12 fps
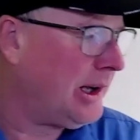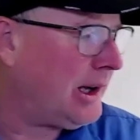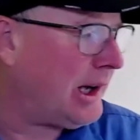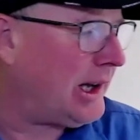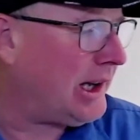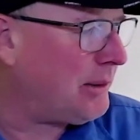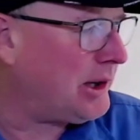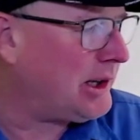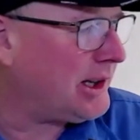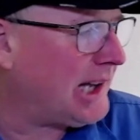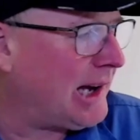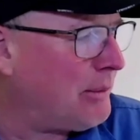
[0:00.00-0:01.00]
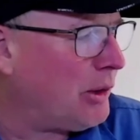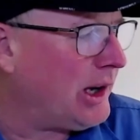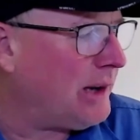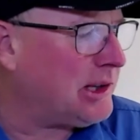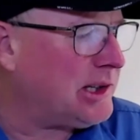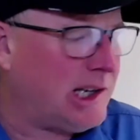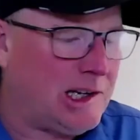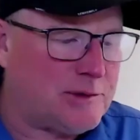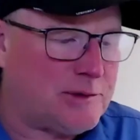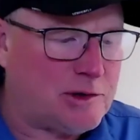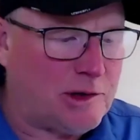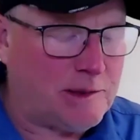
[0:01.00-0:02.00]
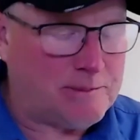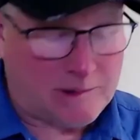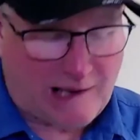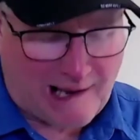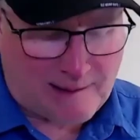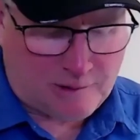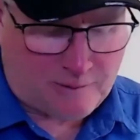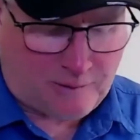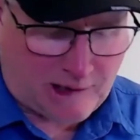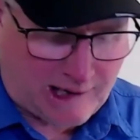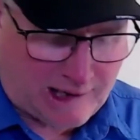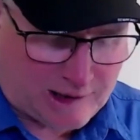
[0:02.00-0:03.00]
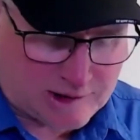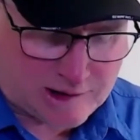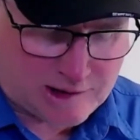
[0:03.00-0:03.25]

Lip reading: And then we did that more imitative strip damsel fly because it's